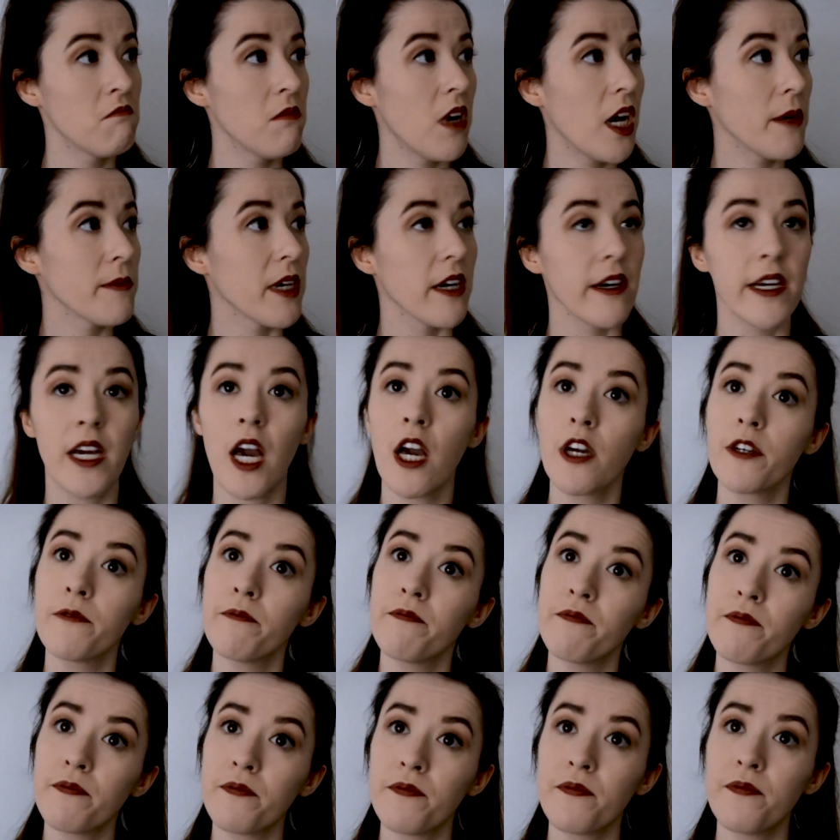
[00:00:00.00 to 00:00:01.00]
I'm going home.
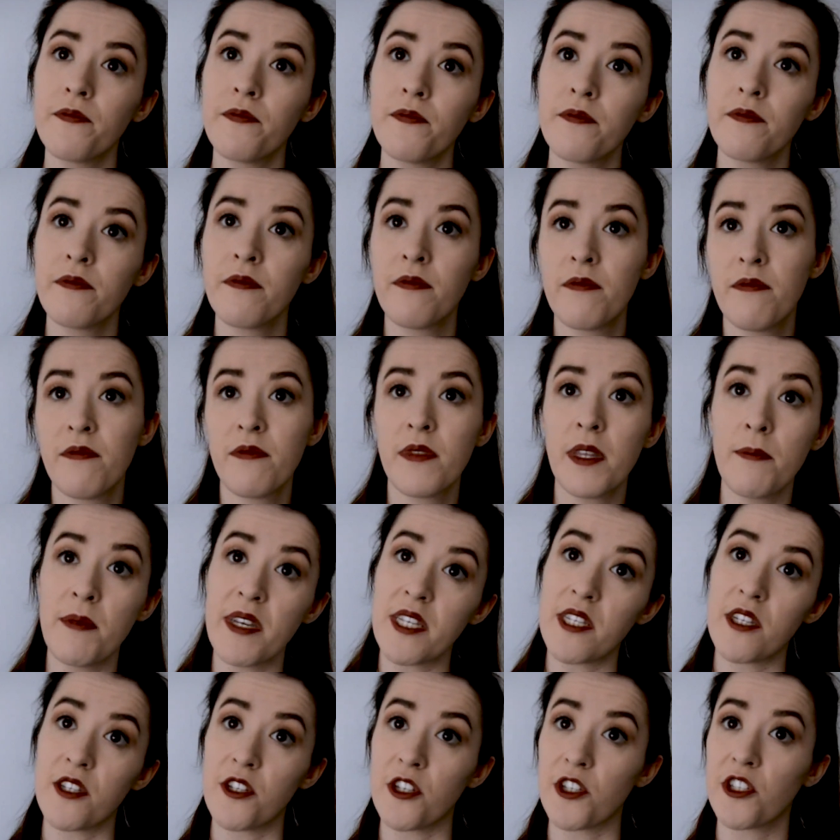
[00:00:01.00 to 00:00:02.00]
The
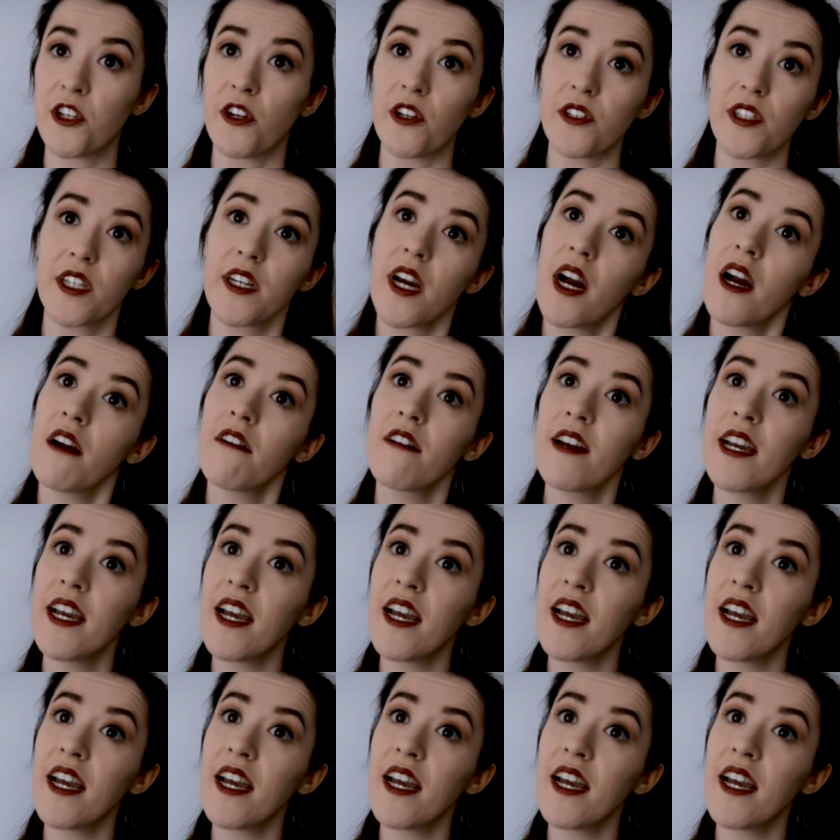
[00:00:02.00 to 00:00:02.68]
missus has cooked a curry